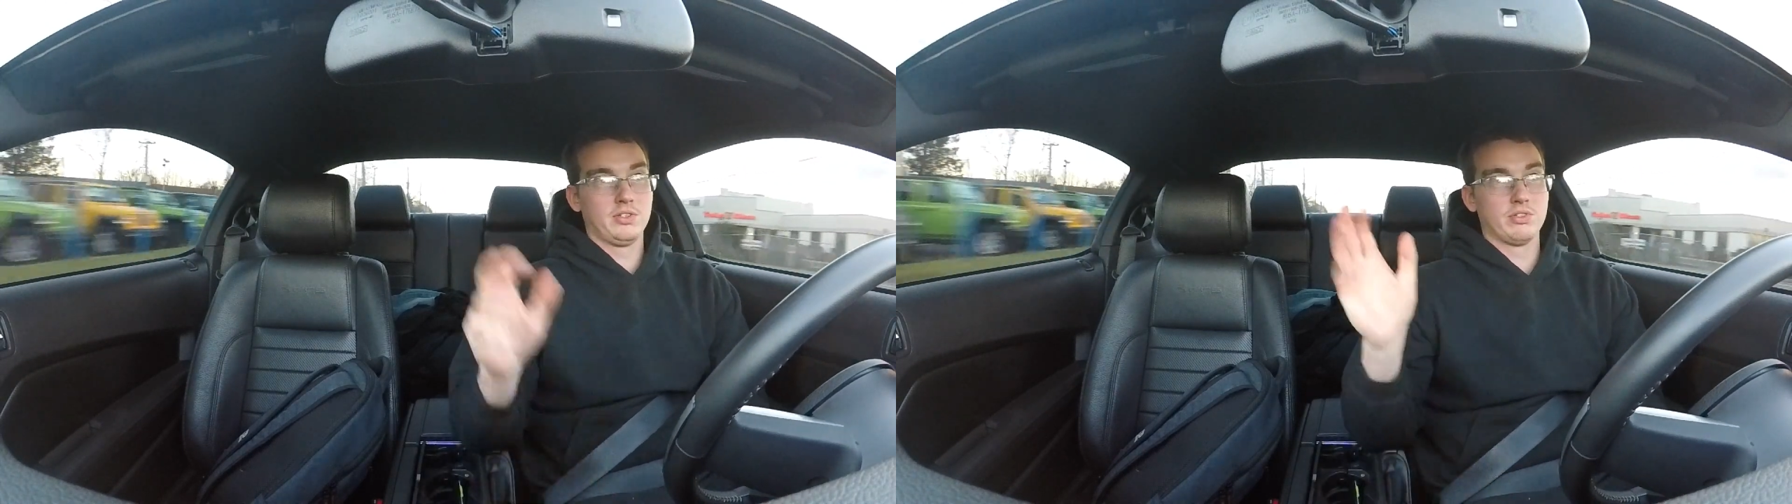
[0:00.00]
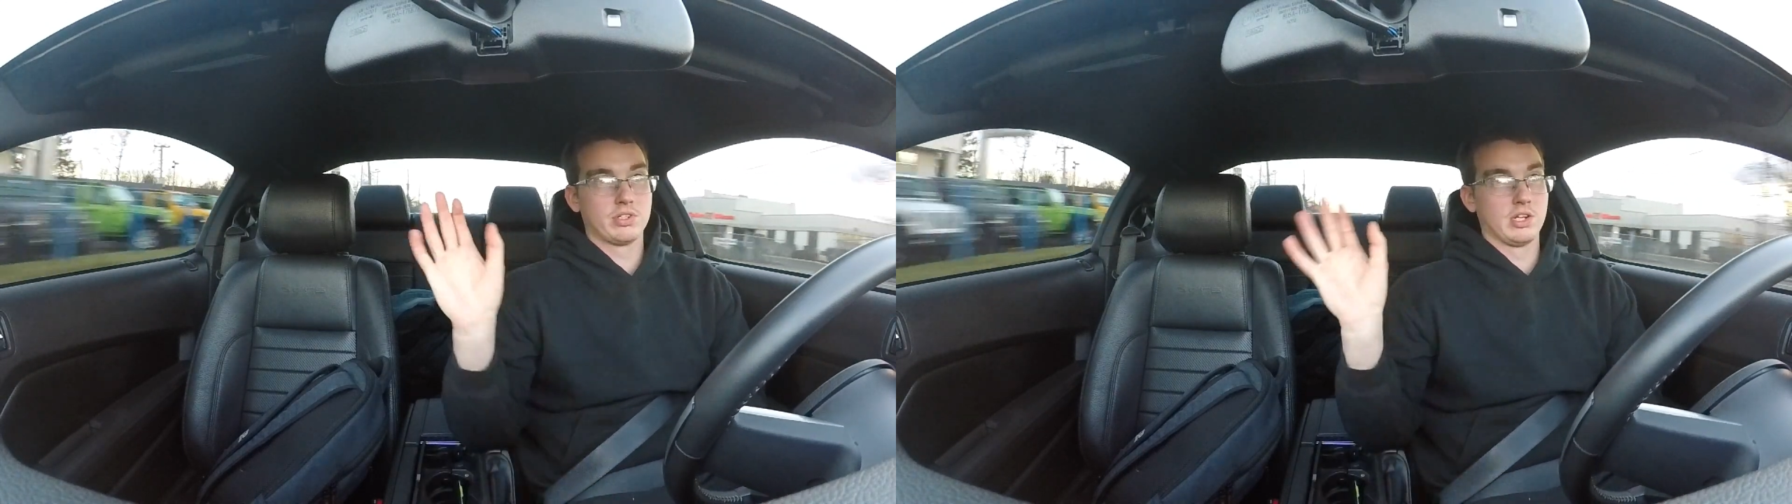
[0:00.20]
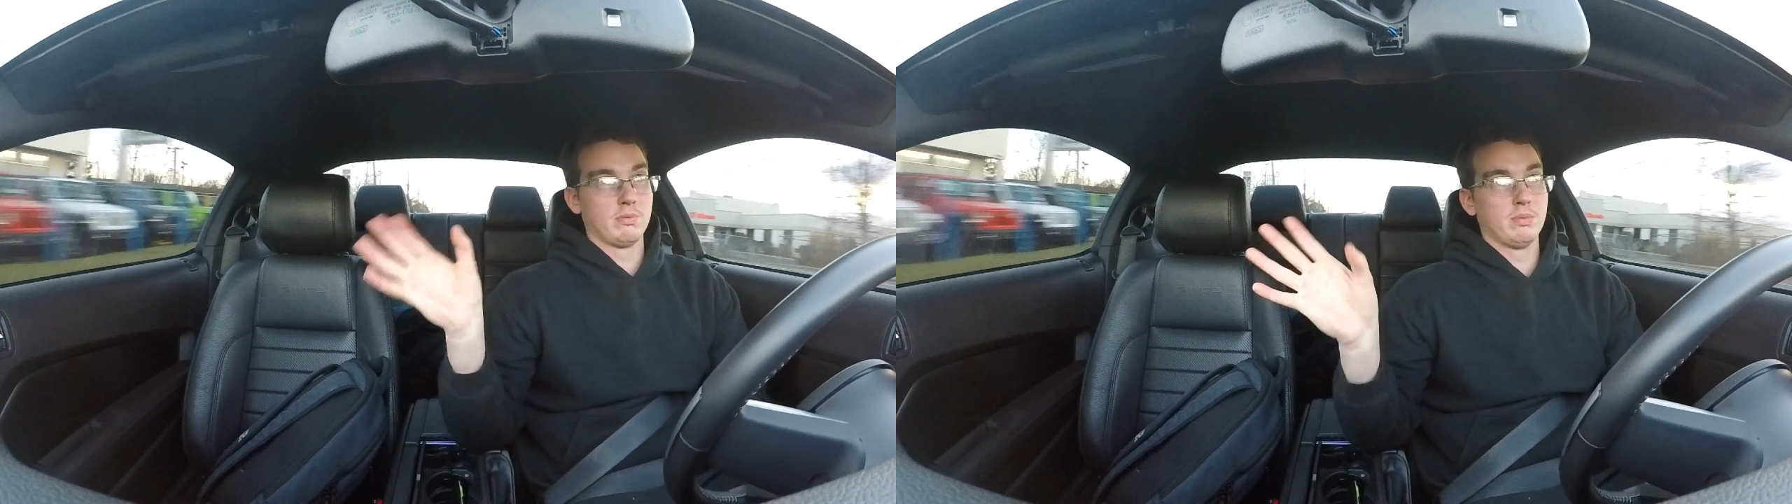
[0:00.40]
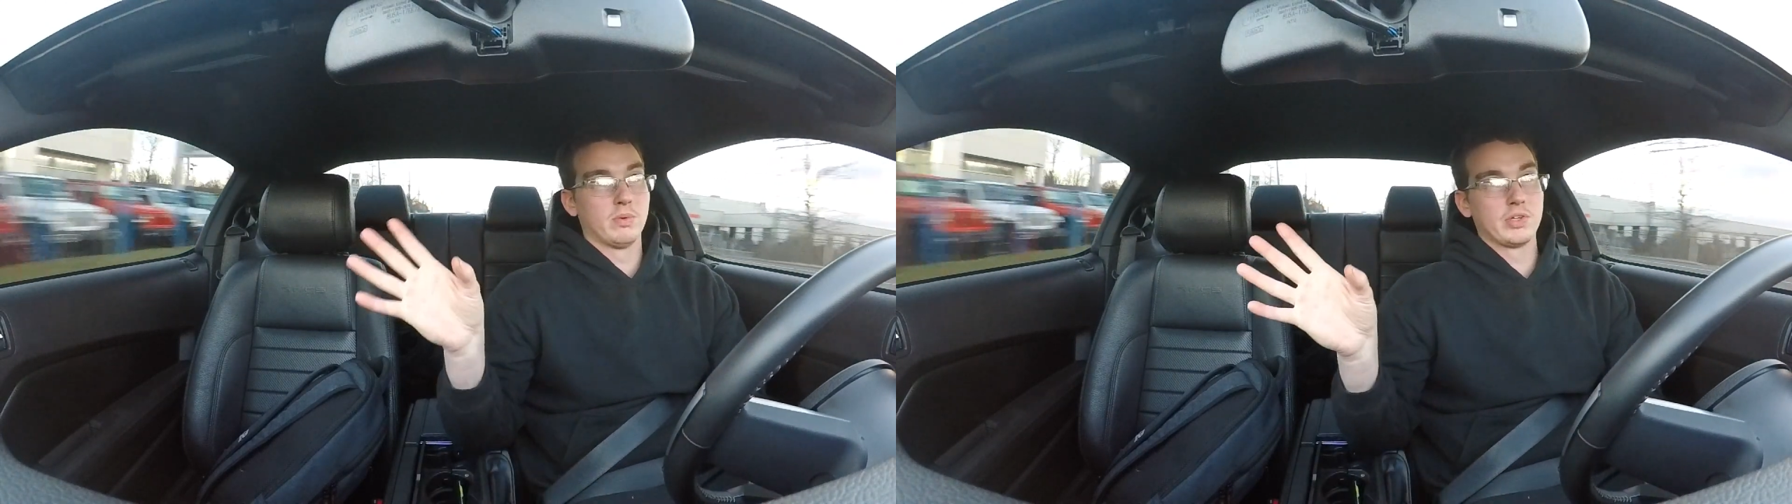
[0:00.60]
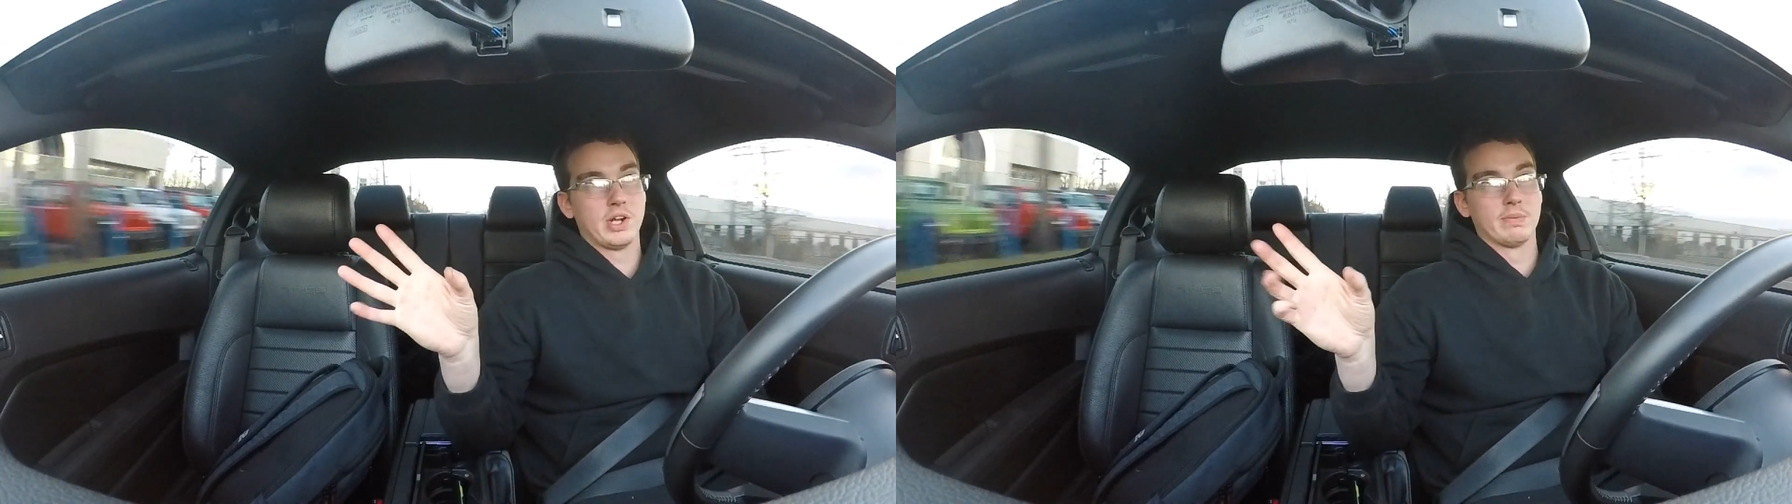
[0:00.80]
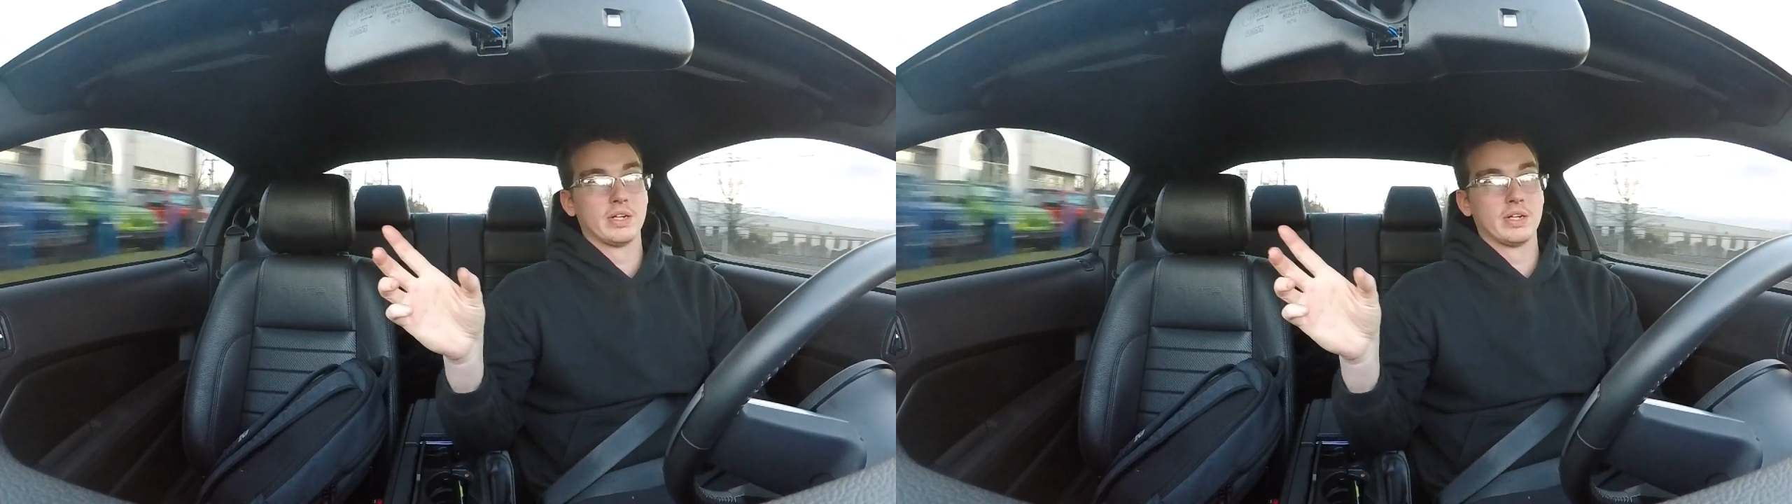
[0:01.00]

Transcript: it's just a little bit more dumber,